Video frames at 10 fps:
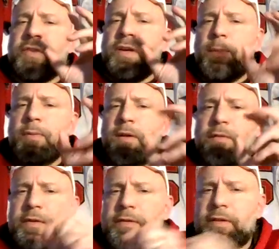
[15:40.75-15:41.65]
a couple of
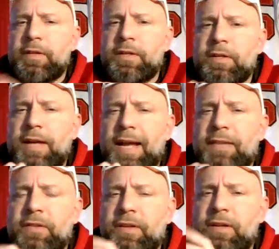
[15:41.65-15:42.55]
other
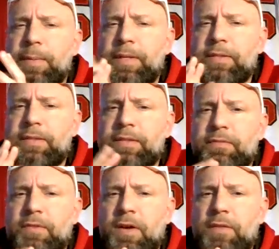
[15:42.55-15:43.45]
ancillary pieces
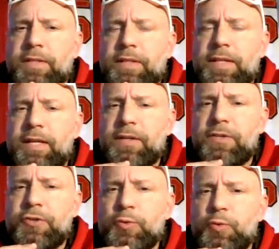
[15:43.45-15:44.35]
involved in there
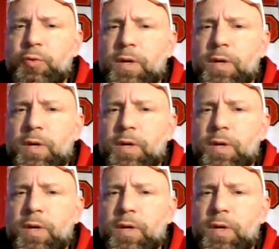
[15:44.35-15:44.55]
too,